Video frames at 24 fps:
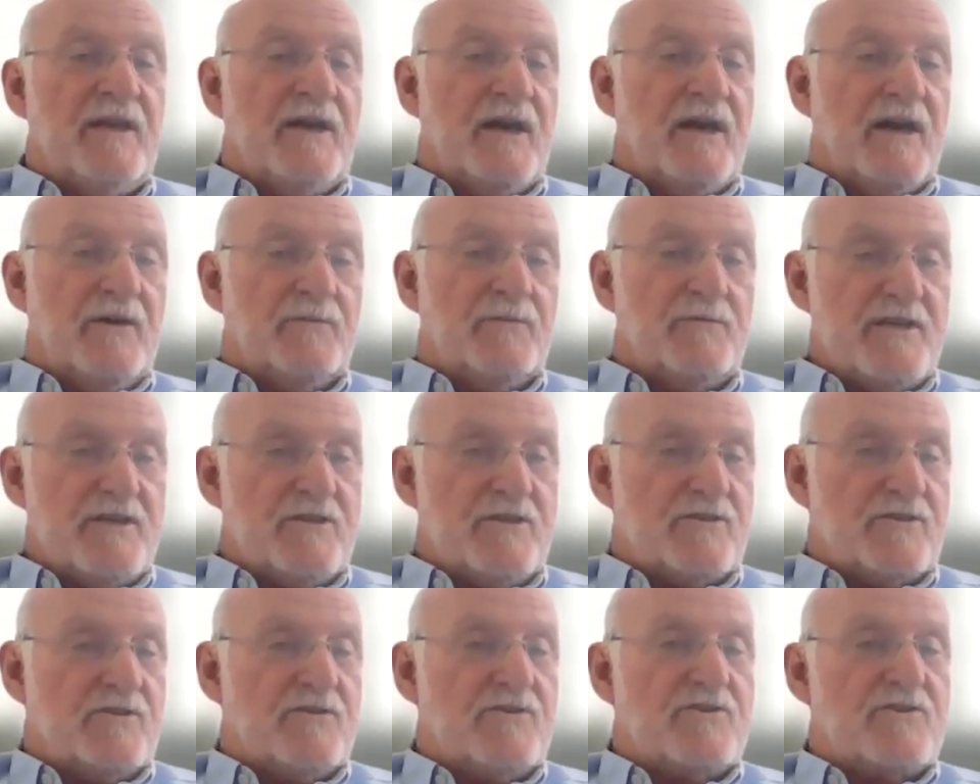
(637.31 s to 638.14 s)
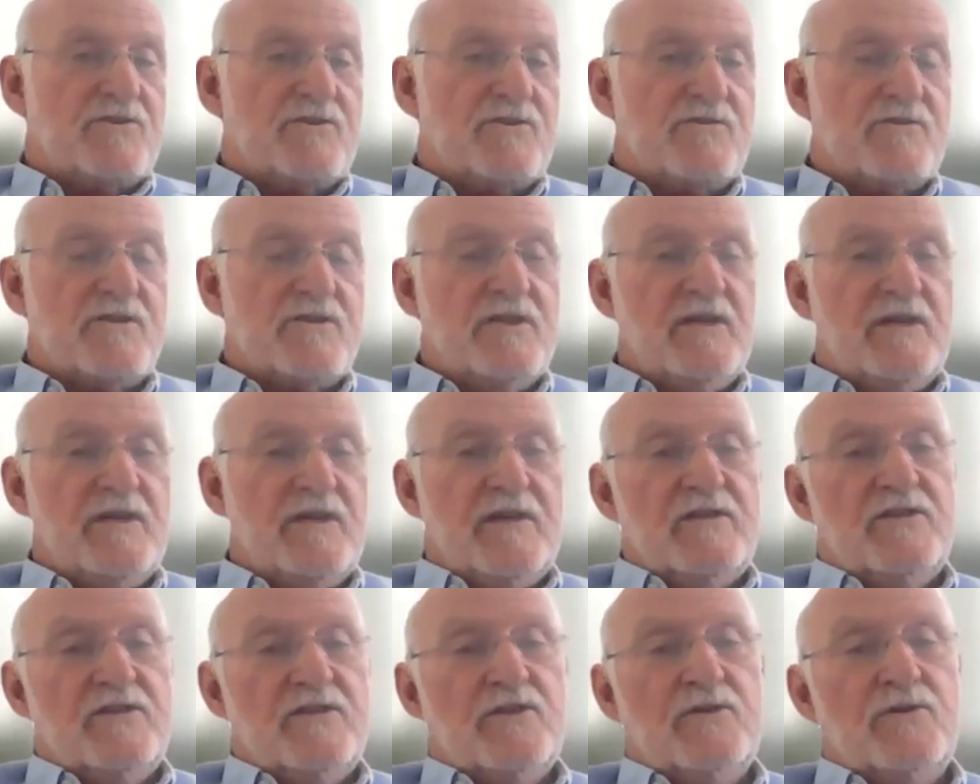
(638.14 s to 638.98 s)
researchers
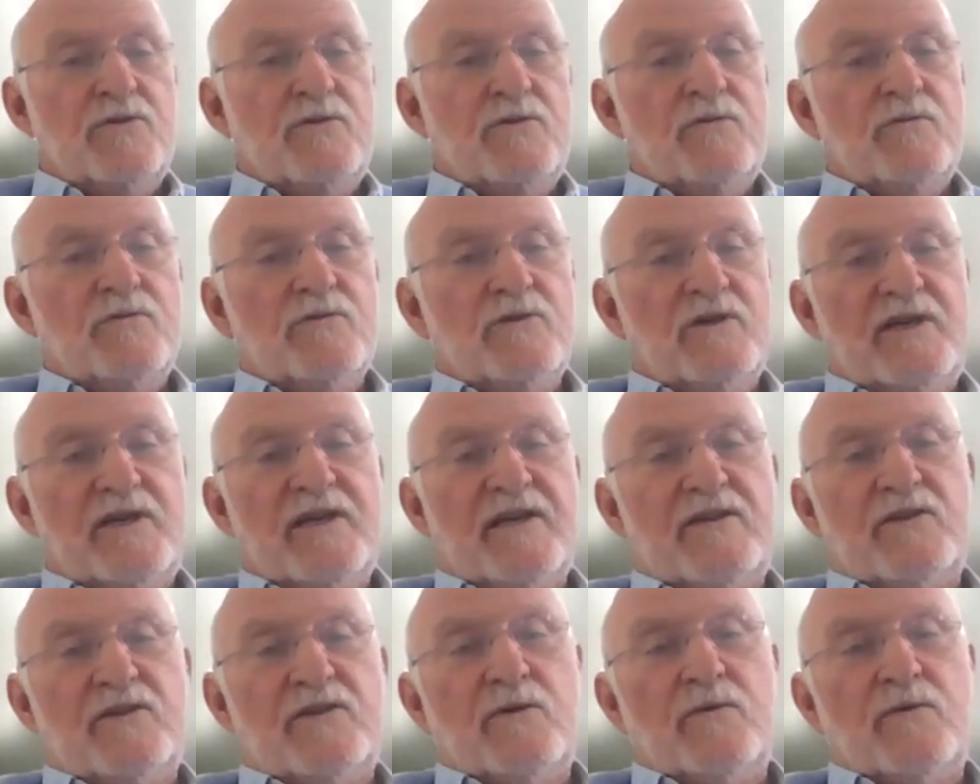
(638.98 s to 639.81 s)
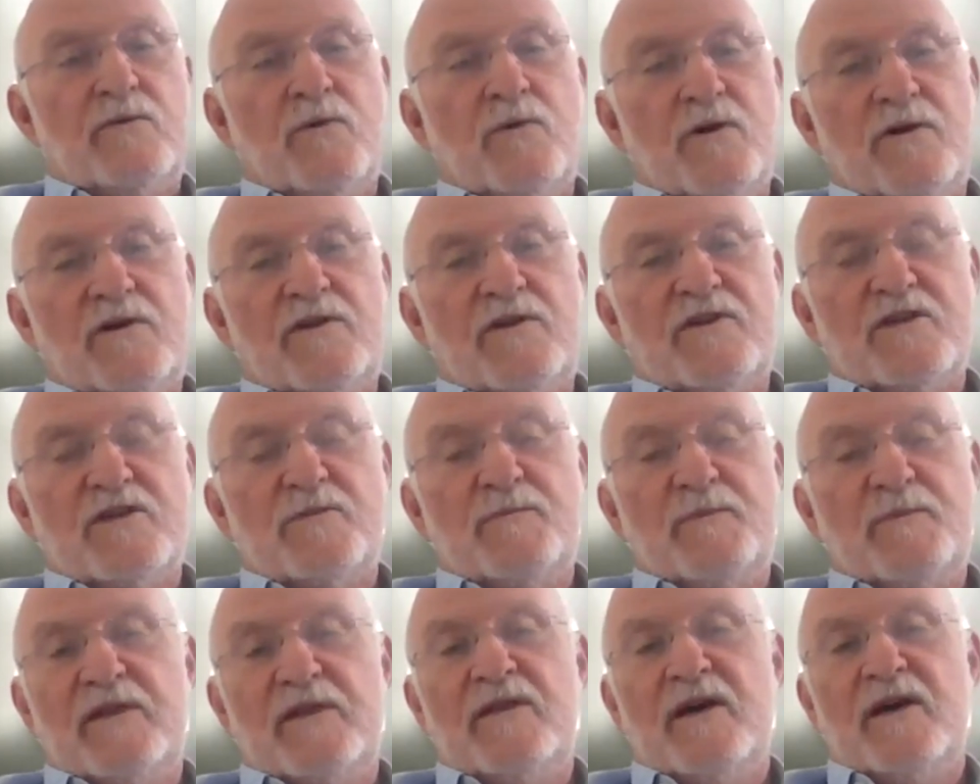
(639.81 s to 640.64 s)
to look at the work that's
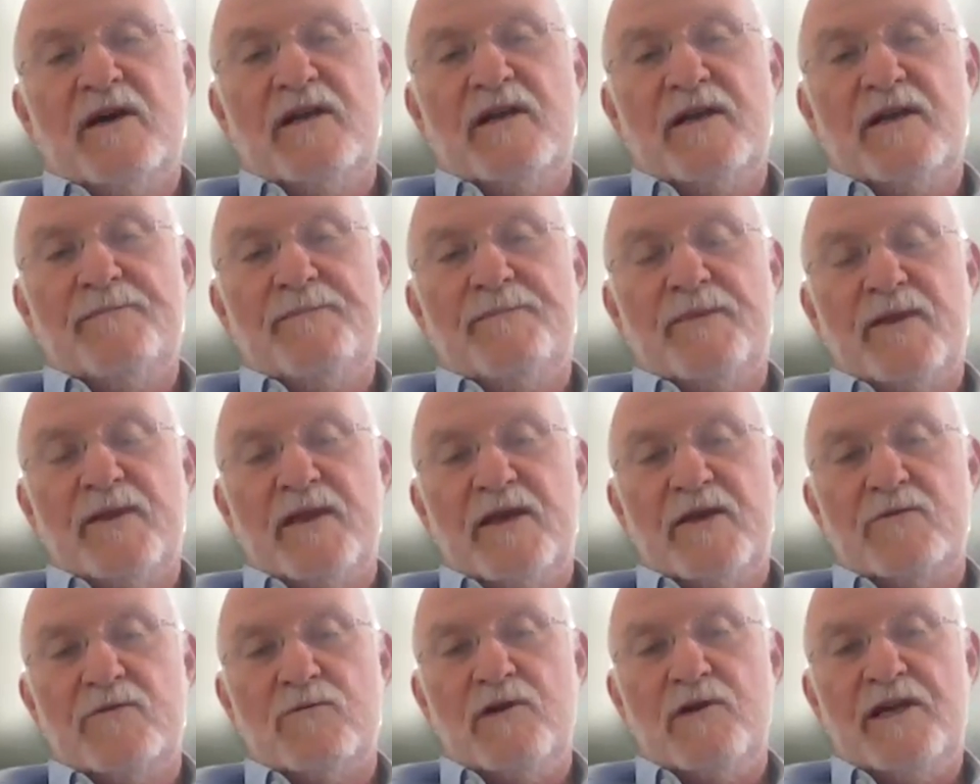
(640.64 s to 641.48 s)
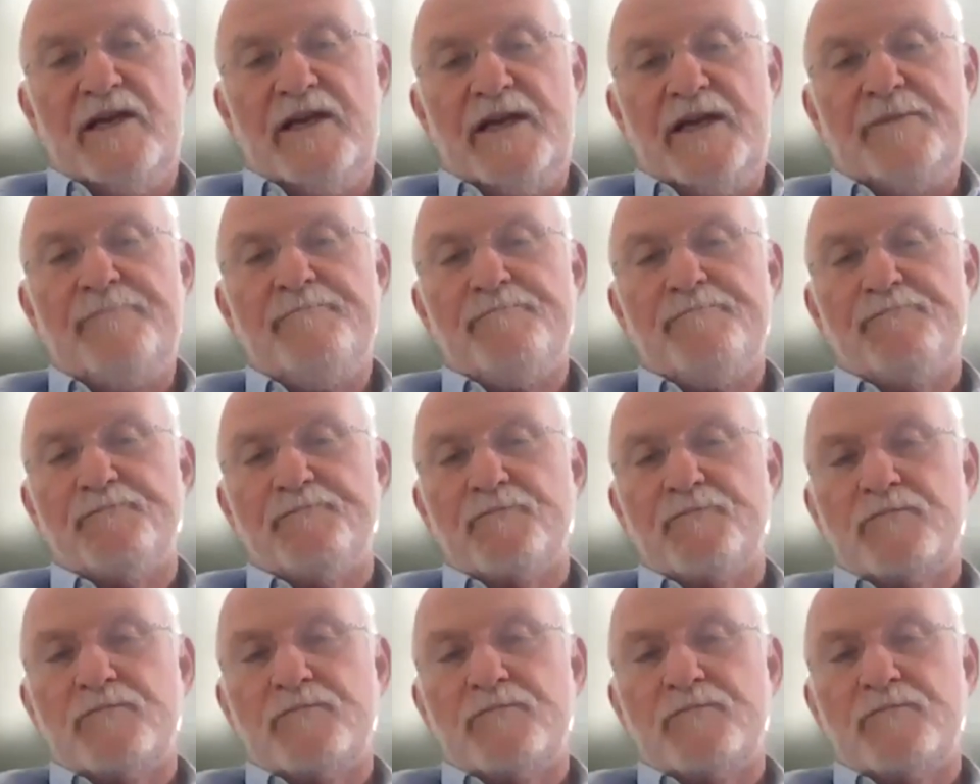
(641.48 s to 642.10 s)
been done in reading,